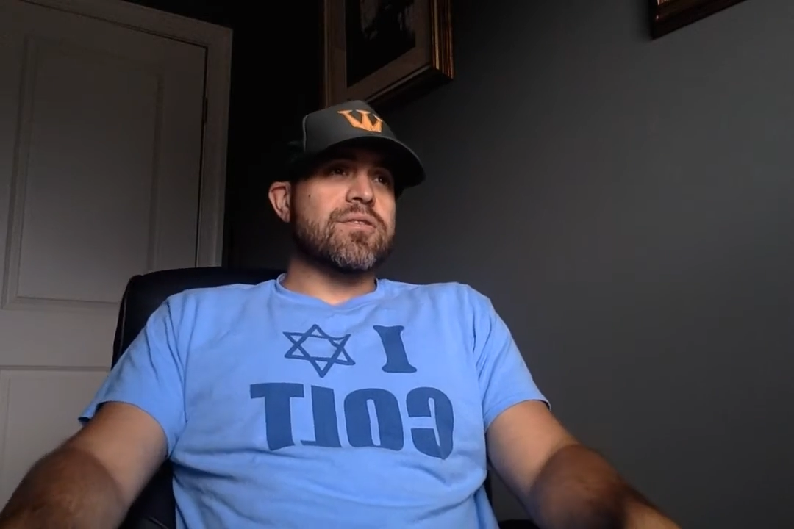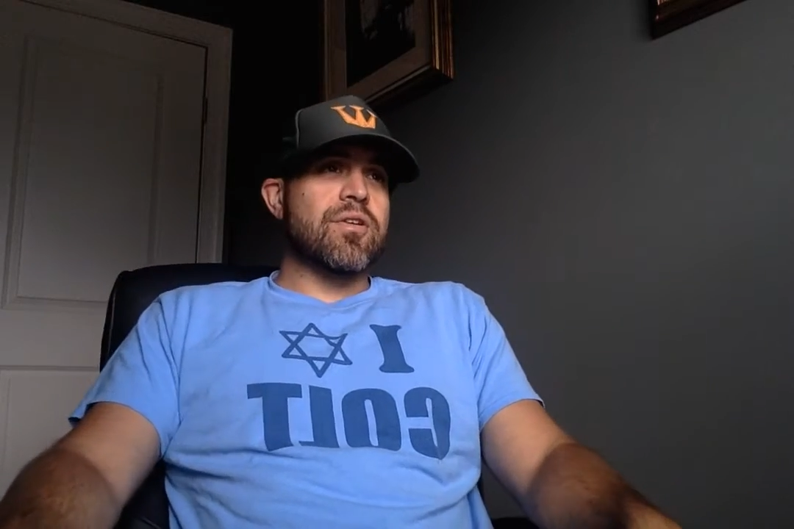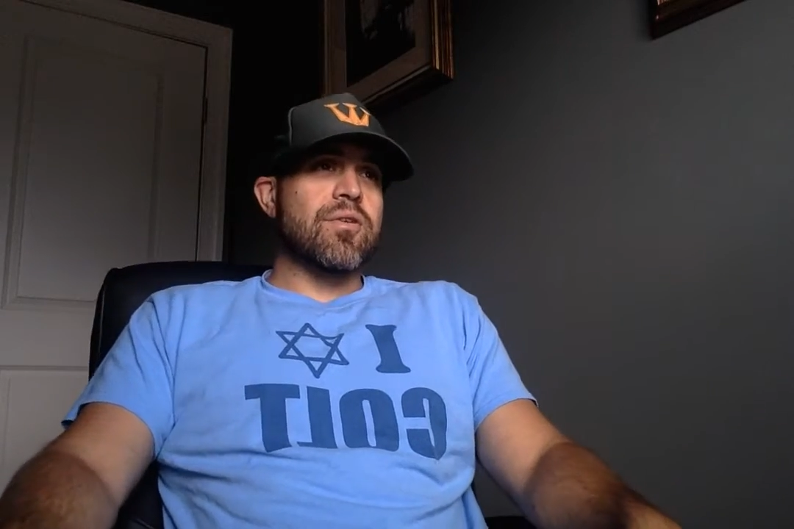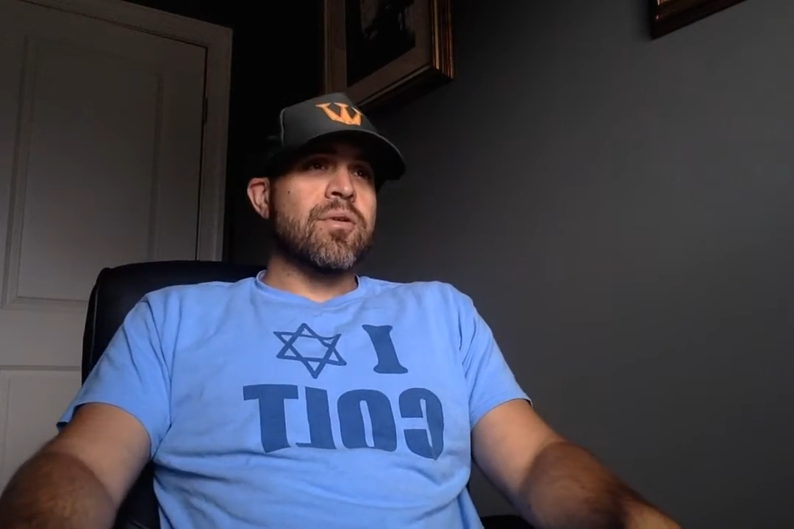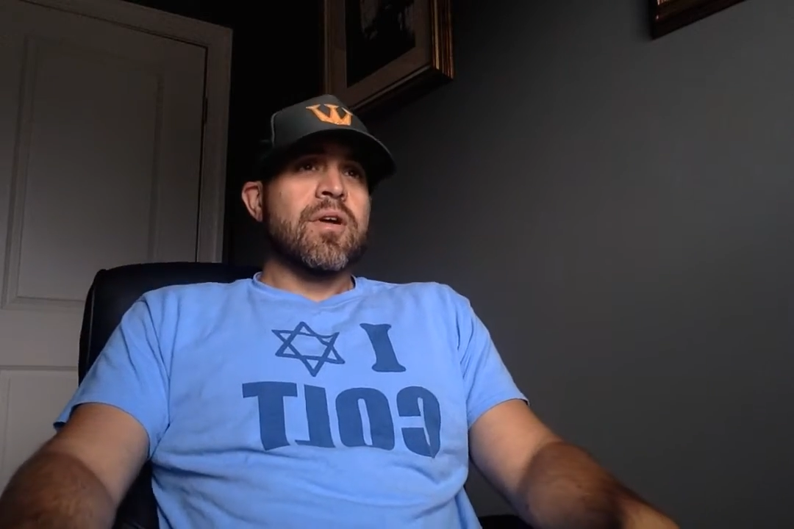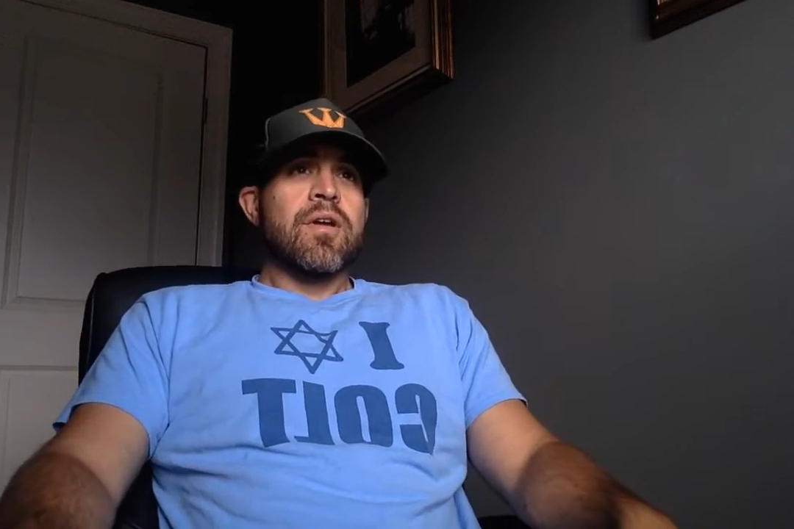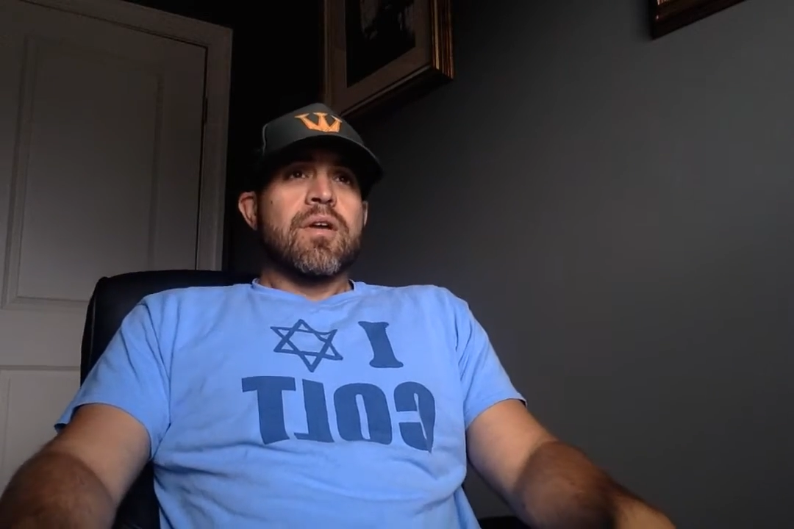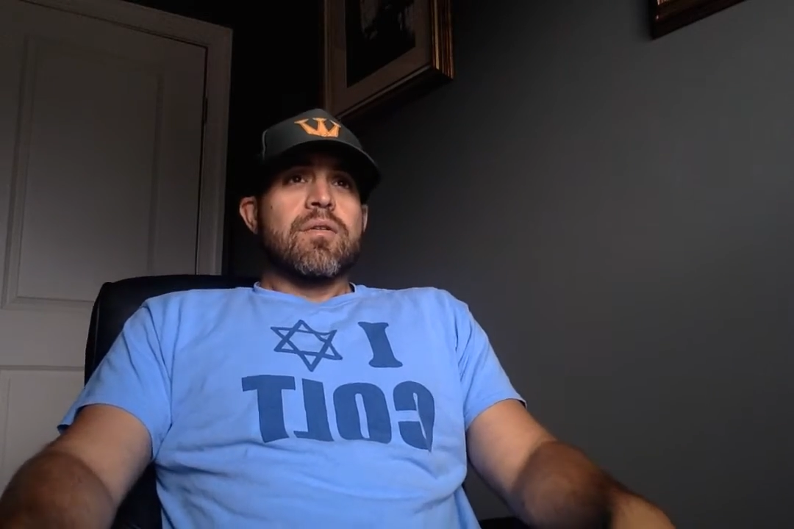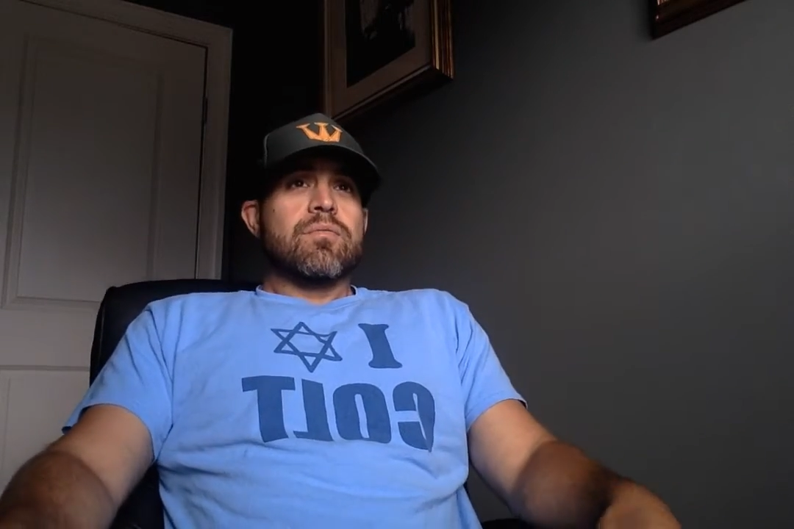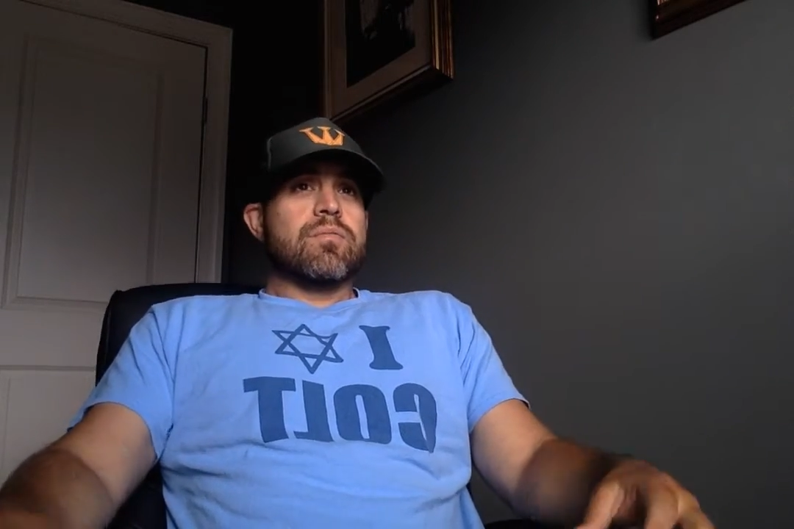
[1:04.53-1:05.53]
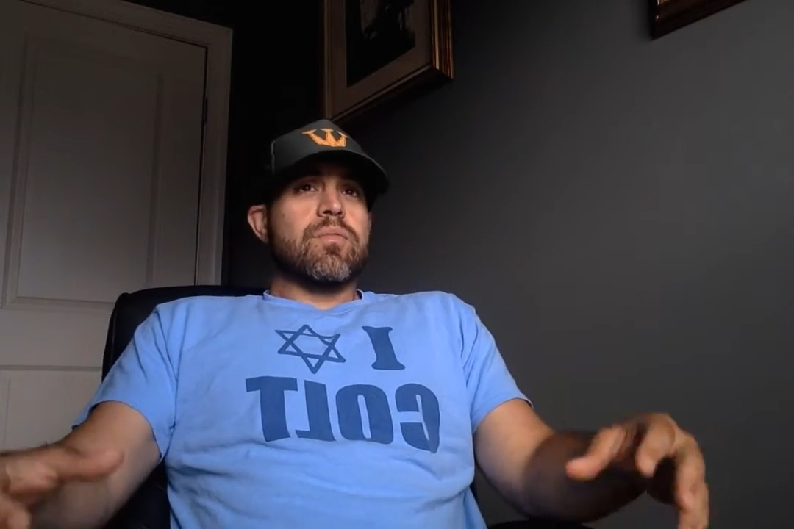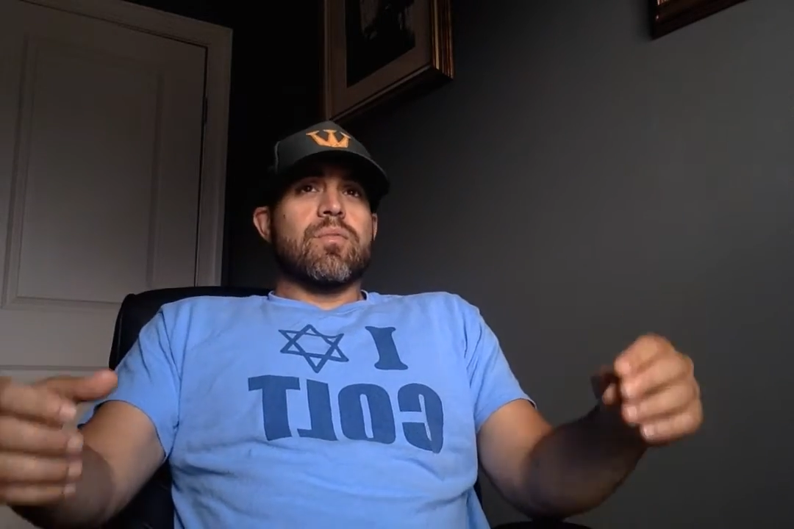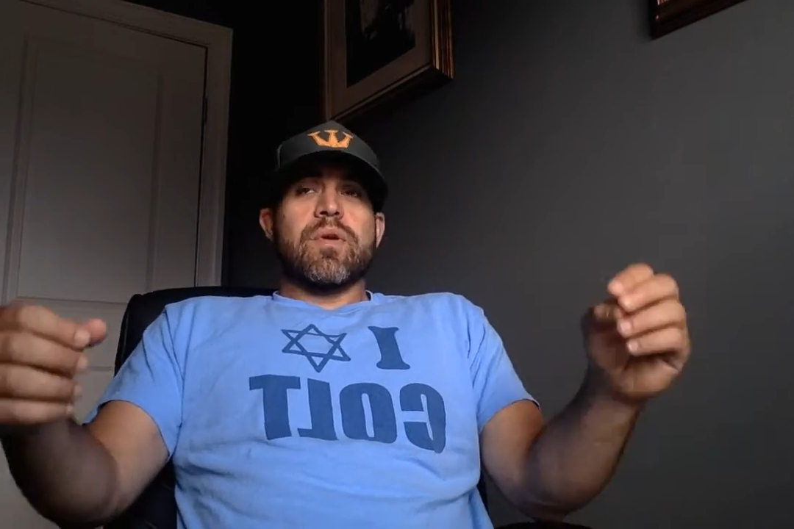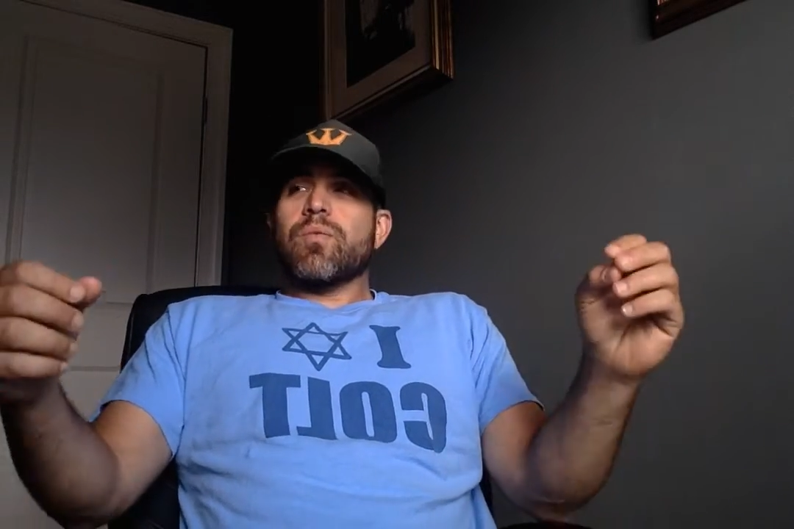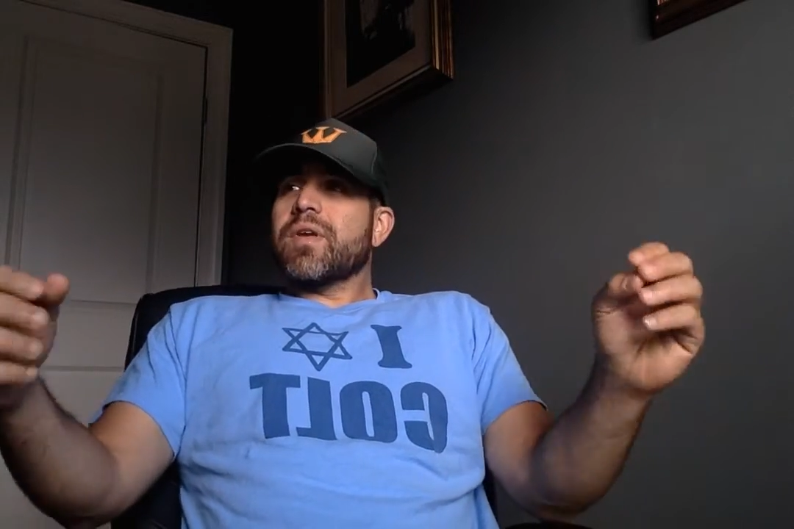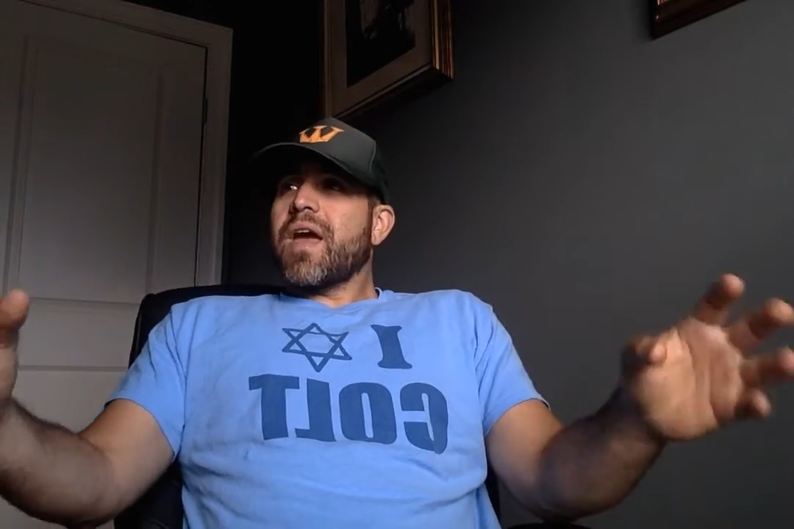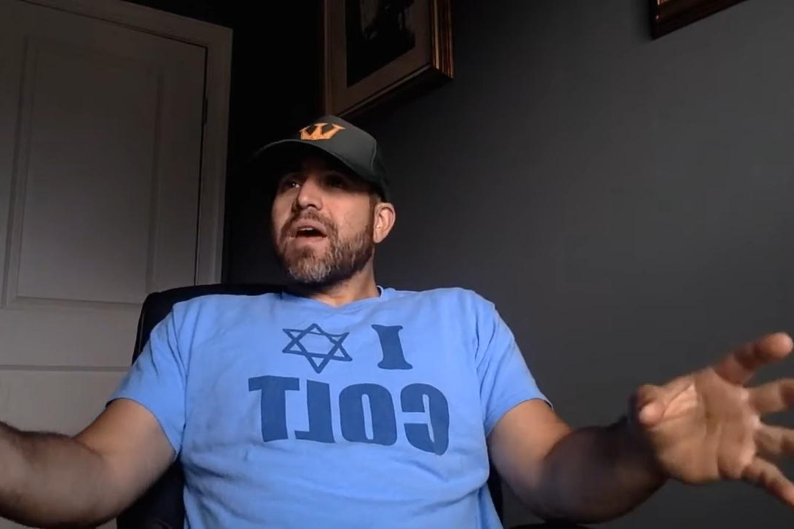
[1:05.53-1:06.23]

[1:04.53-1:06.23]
So we